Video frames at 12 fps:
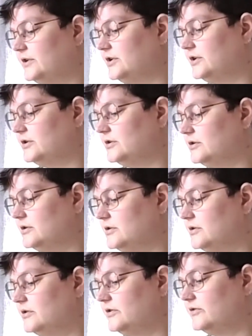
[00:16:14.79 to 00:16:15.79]
in
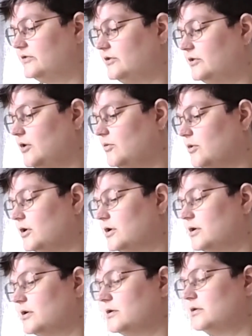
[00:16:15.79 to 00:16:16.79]
this
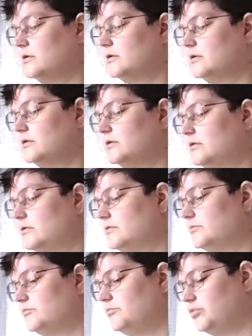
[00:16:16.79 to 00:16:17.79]
lower
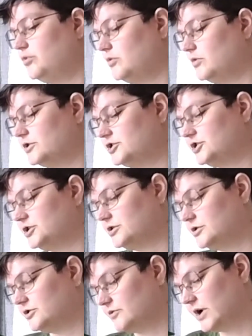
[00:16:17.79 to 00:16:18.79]

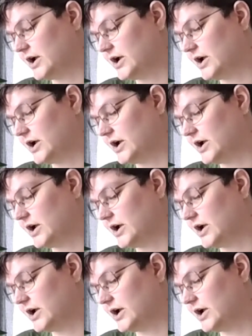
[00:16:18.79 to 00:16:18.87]
portion.